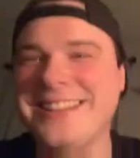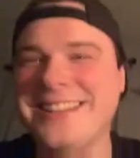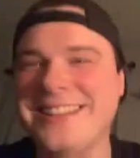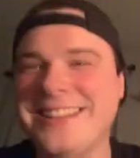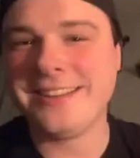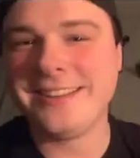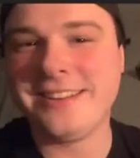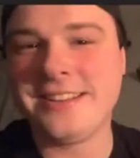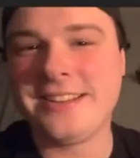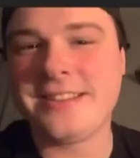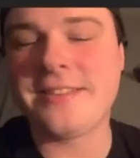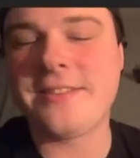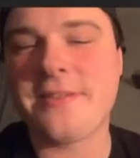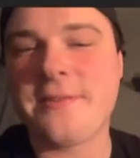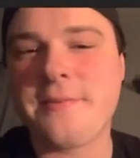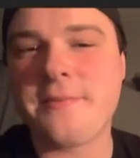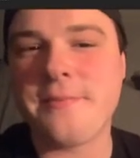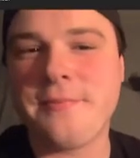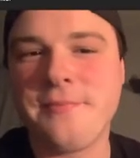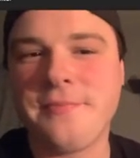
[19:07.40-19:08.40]

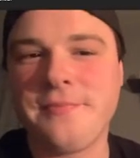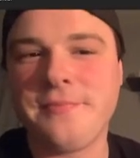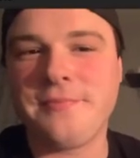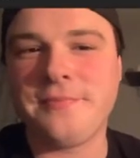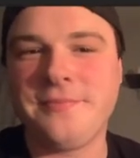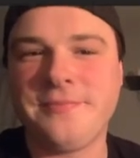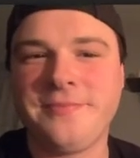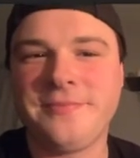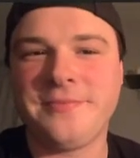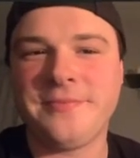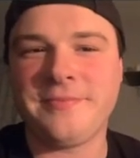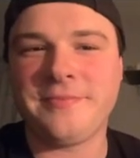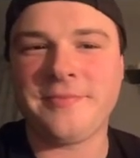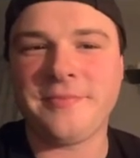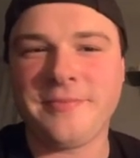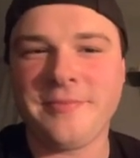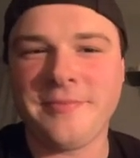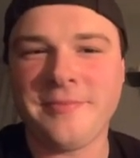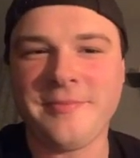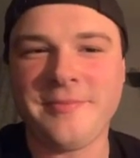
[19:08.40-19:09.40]

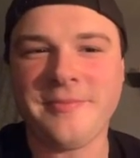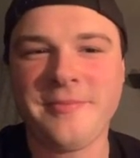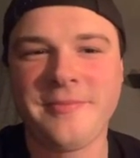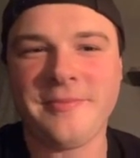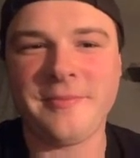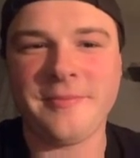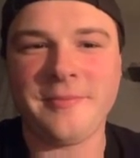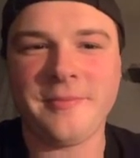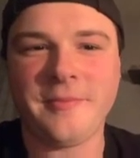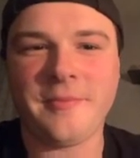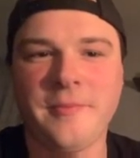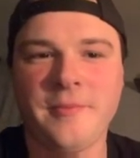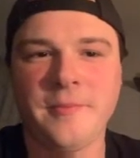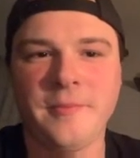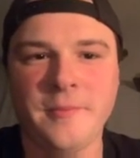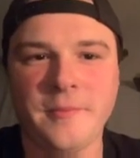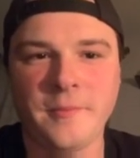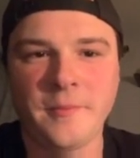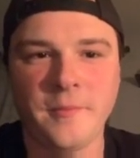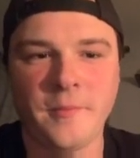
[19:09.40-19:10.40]

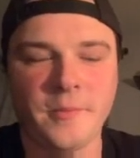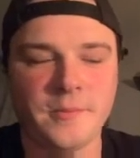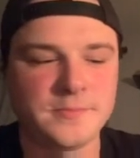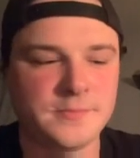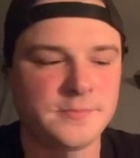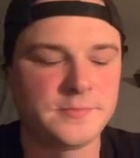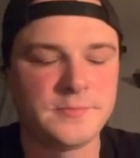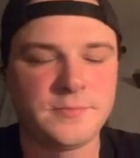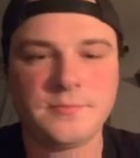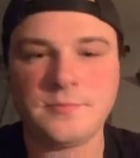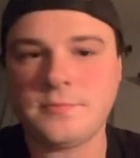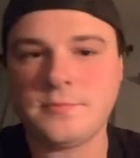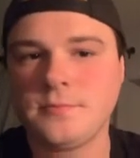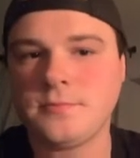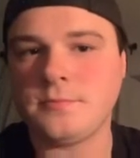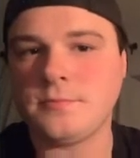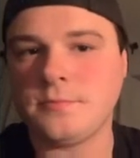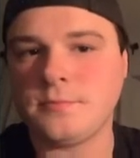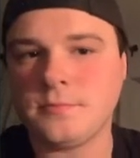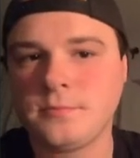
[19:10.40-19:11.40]

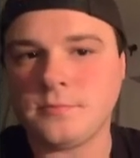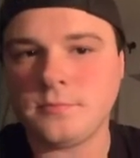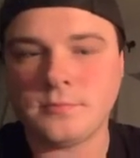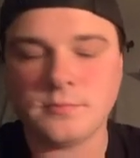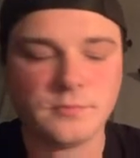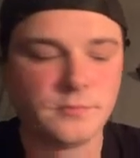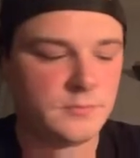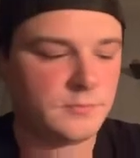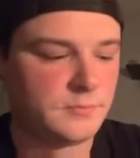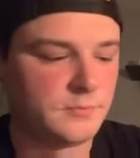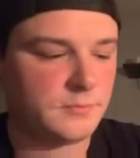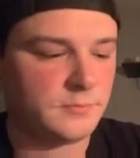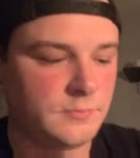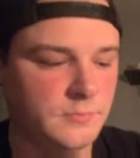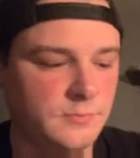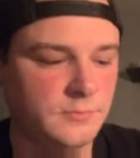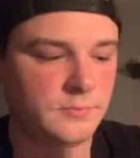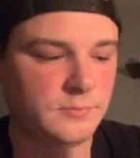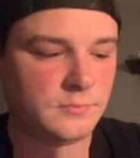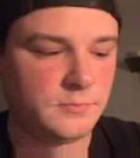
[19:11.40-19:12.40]

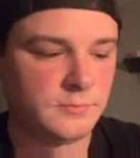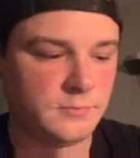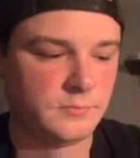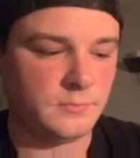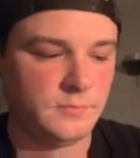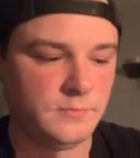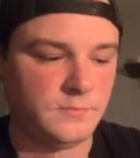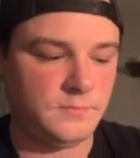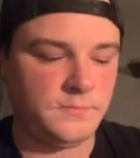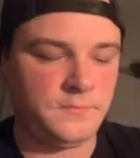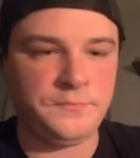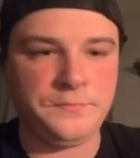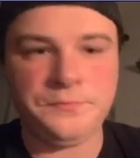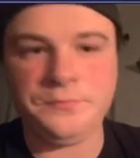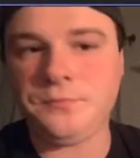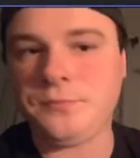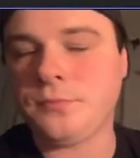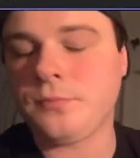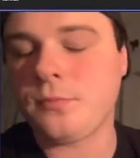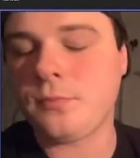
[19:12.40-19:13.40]

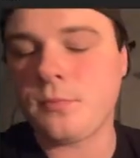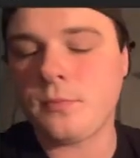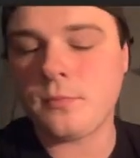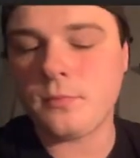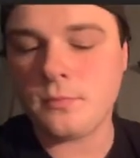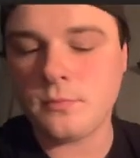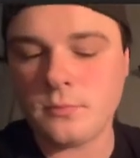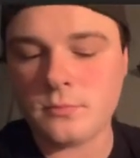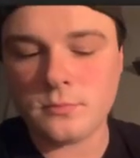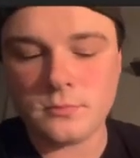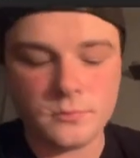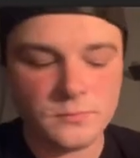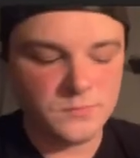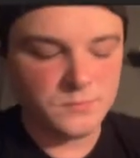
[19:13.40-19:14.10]
(not speaking)